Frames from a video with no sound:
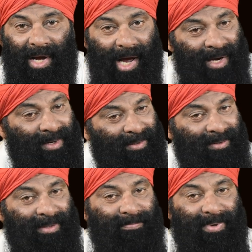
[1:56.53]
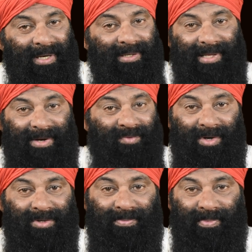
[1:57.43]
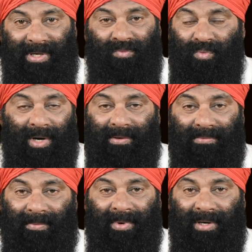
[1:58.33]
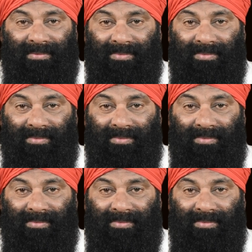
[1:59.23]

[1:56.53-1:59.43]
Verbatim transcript: and not only build, they want to become one among